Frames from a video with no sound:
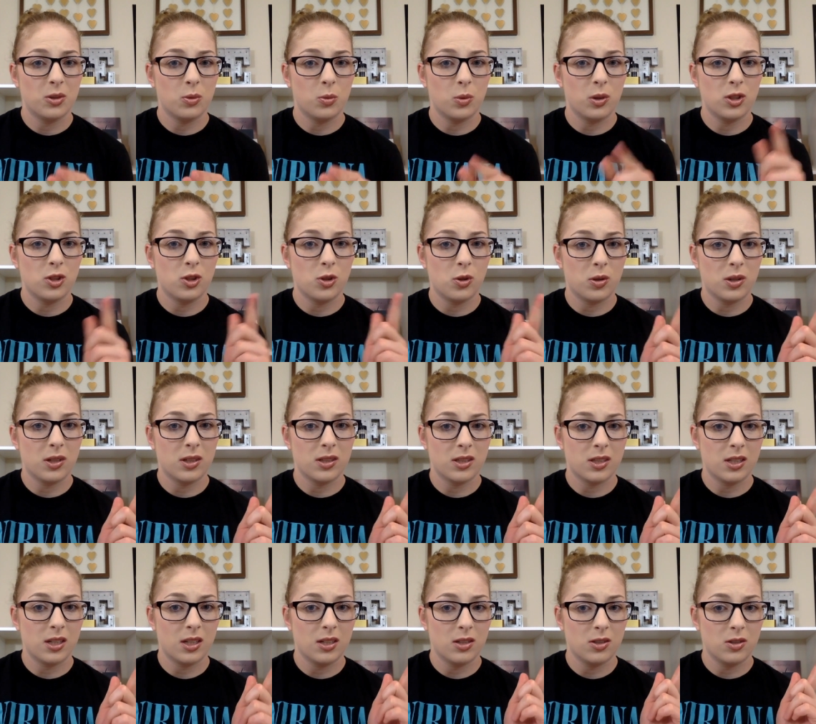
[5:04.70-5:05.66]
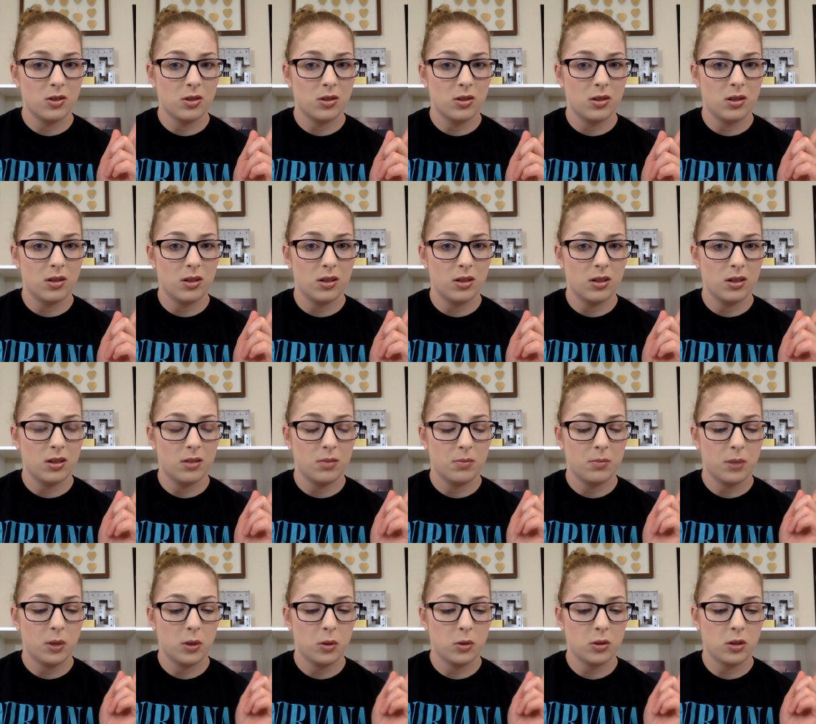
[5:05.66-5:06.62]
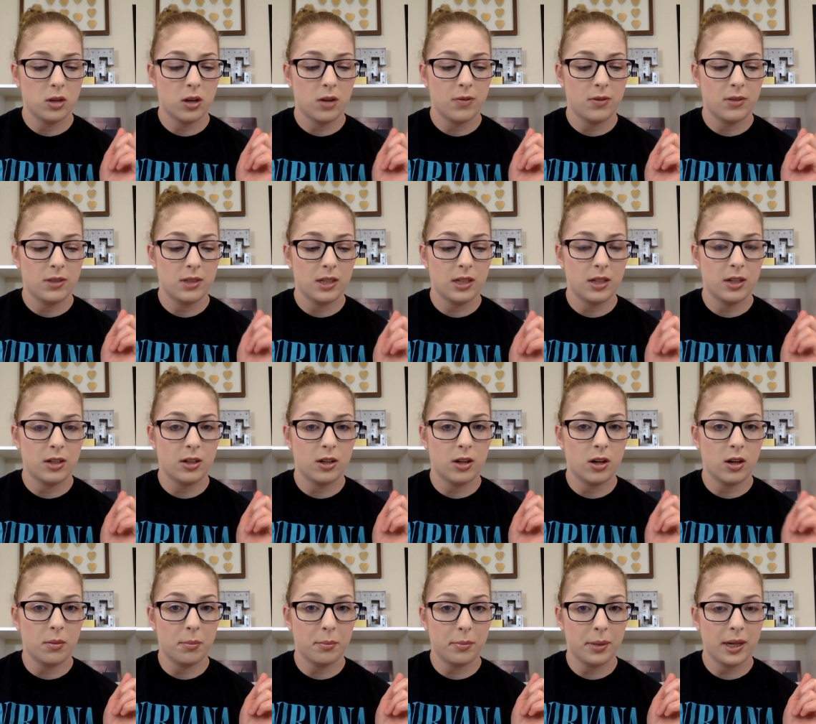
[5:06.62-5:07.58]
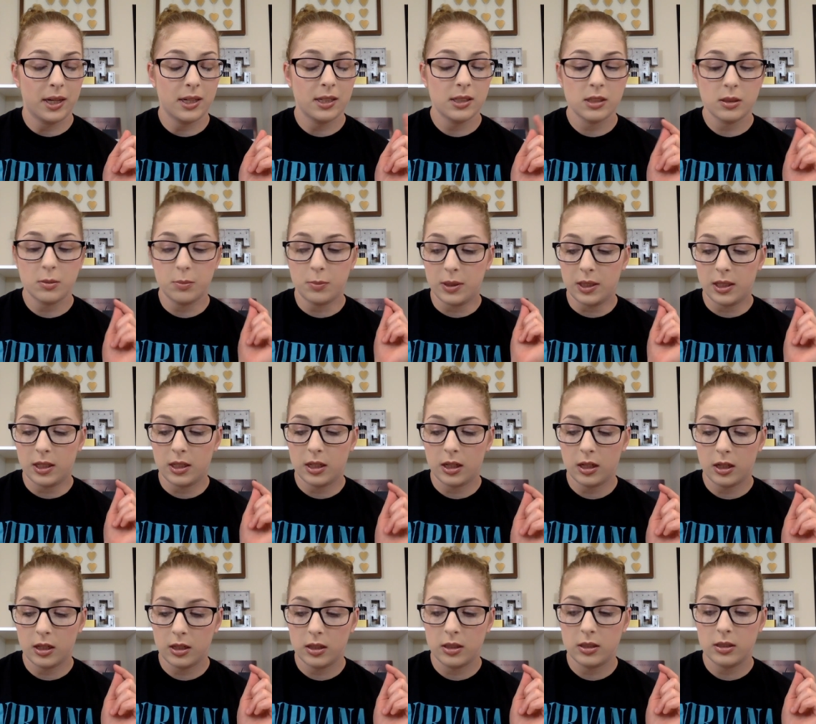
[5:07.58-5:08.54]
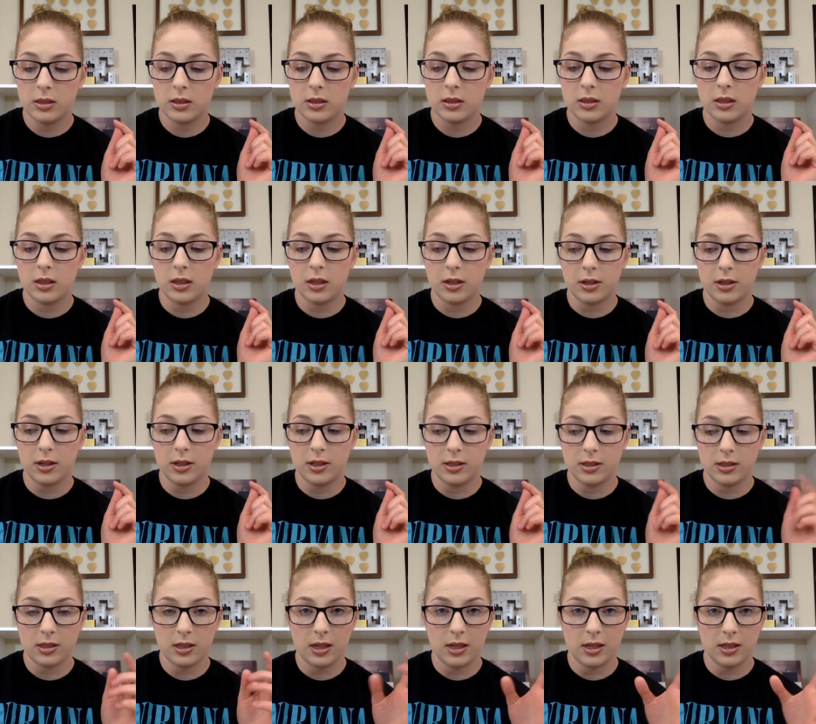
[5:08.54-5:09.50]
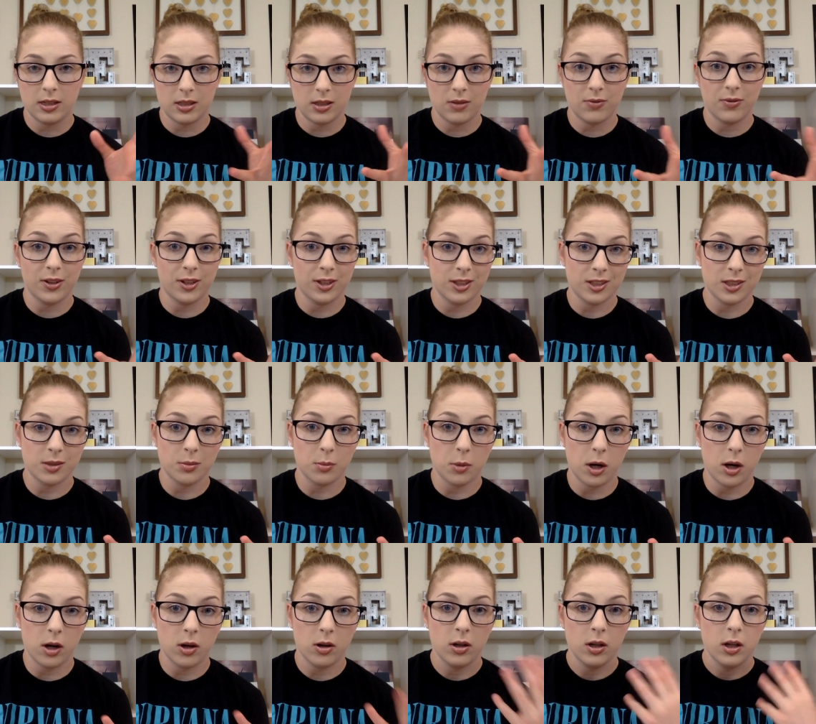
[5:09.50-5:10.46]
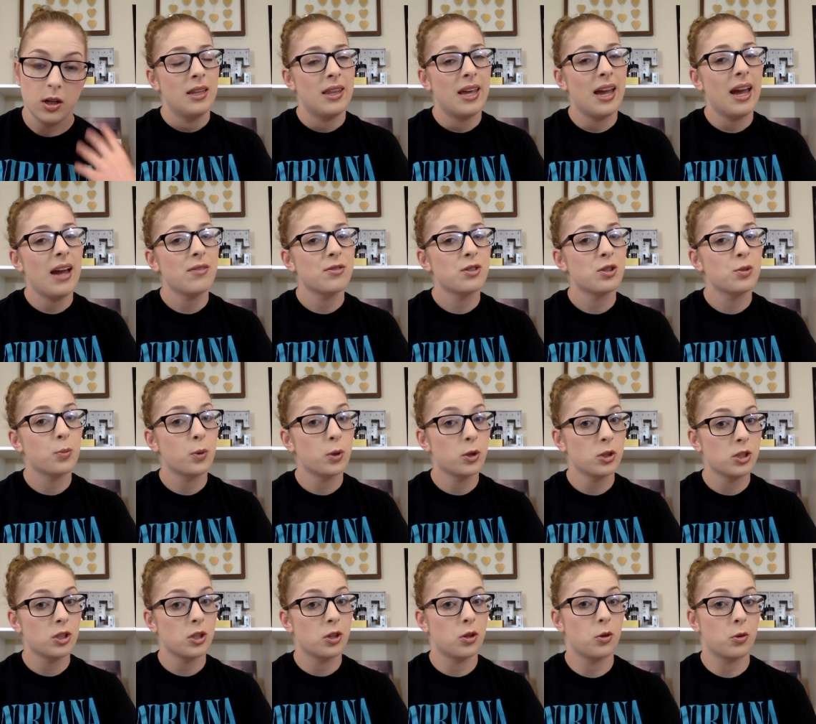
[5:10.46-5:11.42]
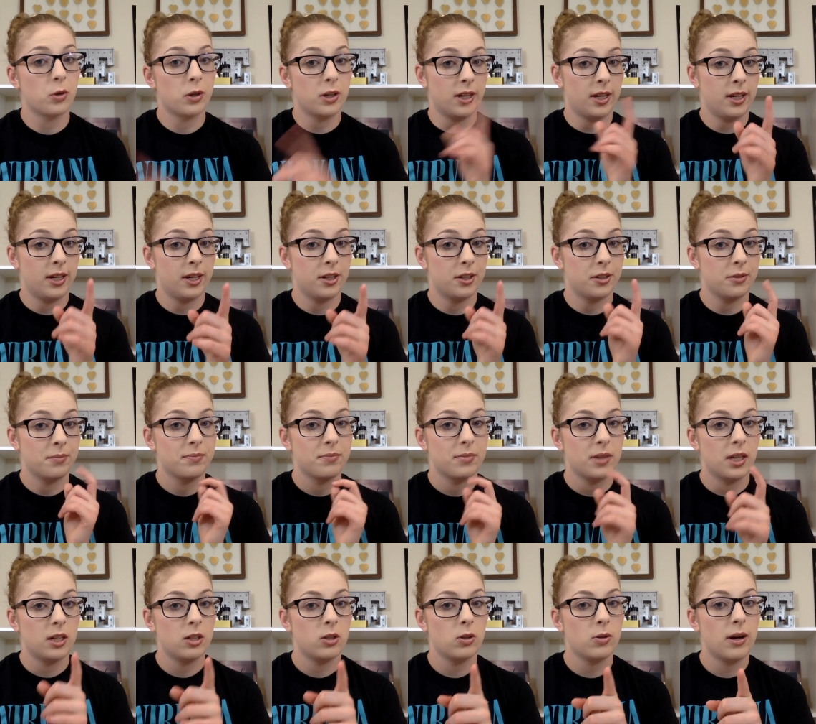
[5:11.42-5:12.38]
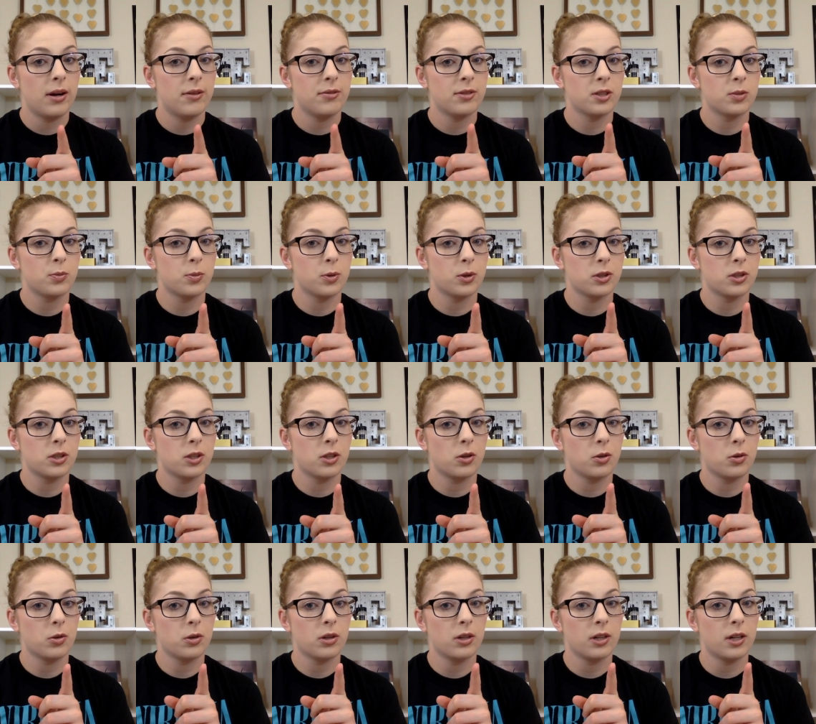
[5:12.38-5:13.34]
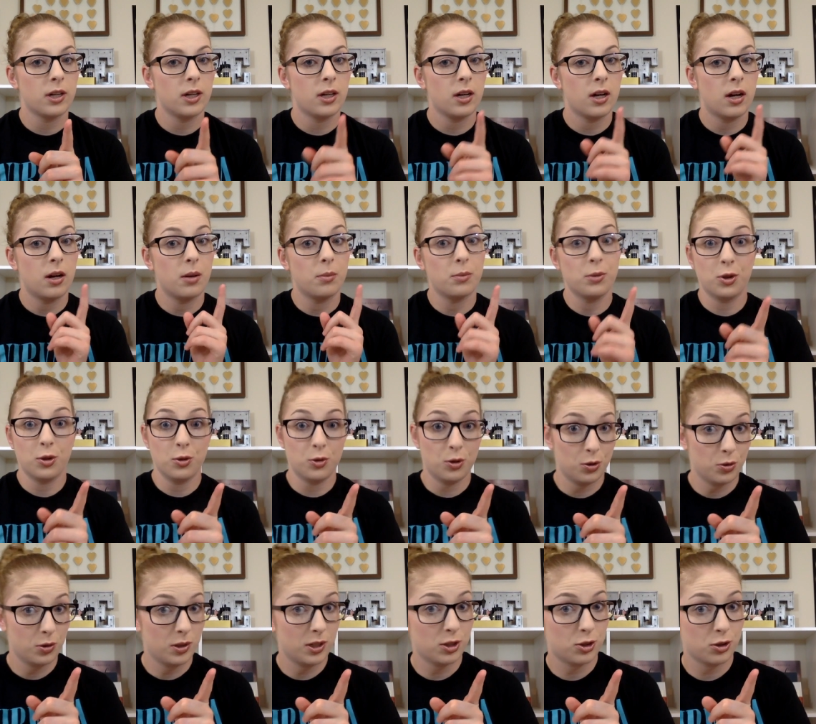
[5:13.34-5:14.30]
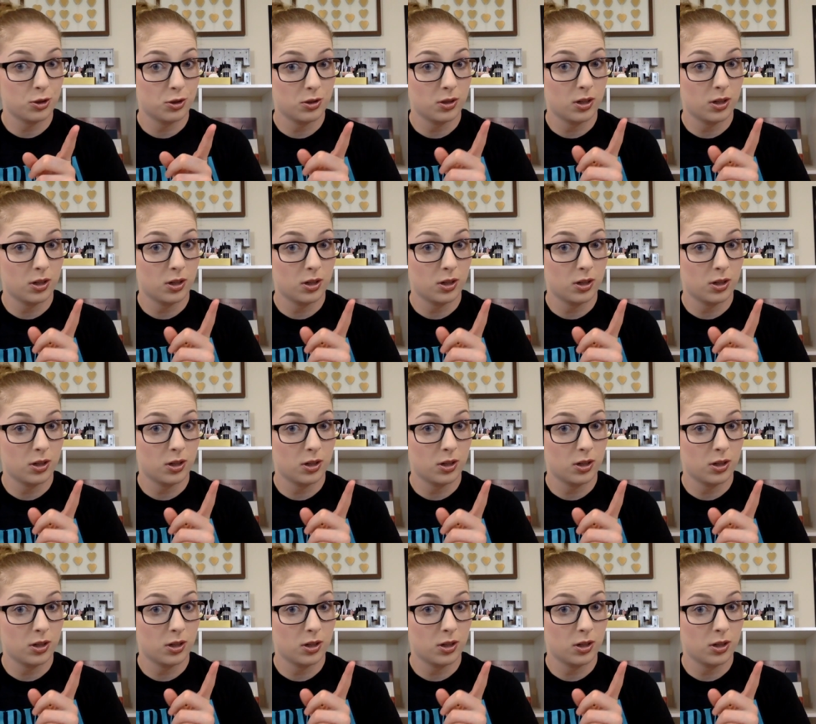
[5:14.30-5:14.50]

to what you can send to the post office here on base because there is, it's very small. They have Sports Authority here. They do have a Sports Authority. Um, you do get your